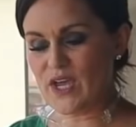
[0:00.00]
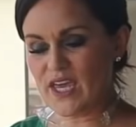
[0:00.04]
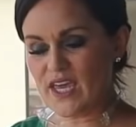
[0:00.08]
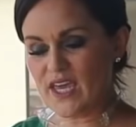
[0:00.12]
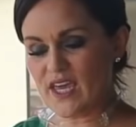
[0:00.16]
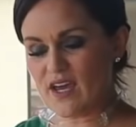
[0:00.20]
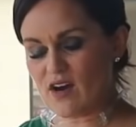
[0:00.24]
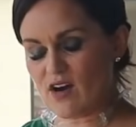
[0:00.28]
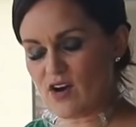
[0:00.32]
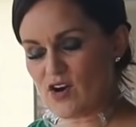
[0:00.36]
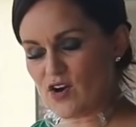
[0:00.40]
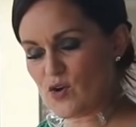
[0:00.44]

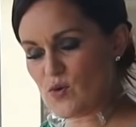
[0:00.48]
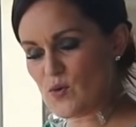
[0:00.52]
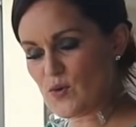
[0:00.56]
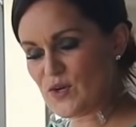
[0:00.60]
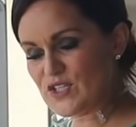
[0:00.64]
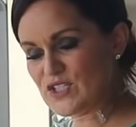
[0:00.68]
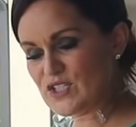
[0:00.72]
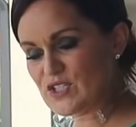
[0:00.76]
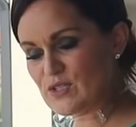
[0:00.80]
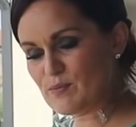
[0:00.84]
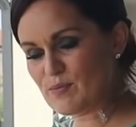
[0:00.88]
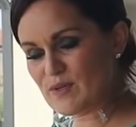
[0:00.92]
We are
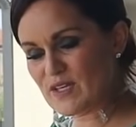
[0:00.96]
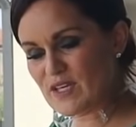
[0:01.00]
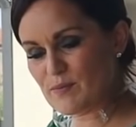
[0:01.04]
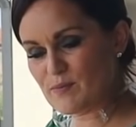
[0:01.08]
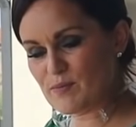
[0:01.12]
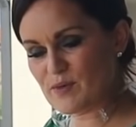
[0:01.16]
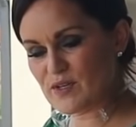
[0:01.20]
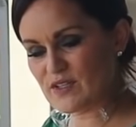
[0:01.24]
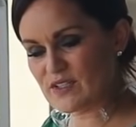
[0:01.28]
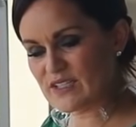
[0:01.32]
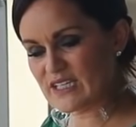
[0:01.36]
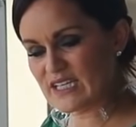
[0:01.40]
going to
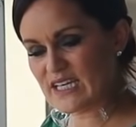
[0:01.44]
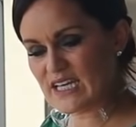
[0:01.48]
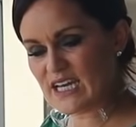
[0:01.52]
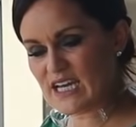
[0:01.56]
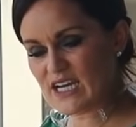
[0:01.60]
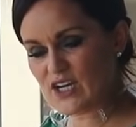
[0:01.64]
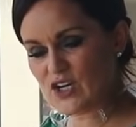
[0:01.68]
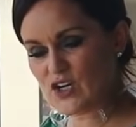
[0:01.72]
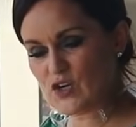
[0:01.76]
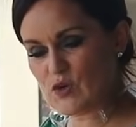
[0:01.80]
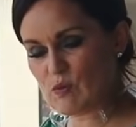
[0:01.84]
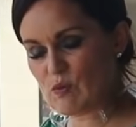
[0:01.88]
be
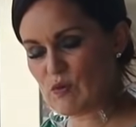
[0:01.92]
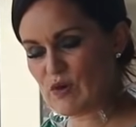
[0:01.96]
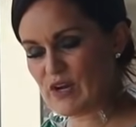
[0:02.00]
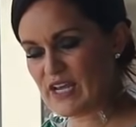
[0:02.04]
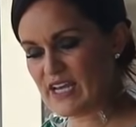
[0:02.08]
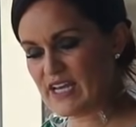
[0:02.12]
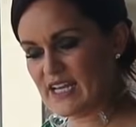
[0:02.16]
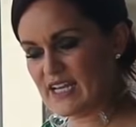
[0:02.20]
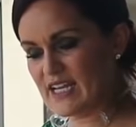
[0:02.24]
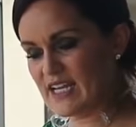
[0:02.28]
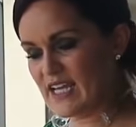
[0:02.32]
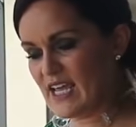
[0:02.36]
building a
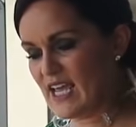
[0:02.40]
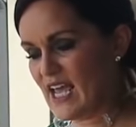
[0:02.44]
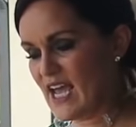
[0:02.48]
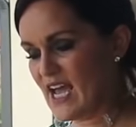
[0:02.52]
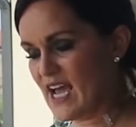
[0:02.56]
grid,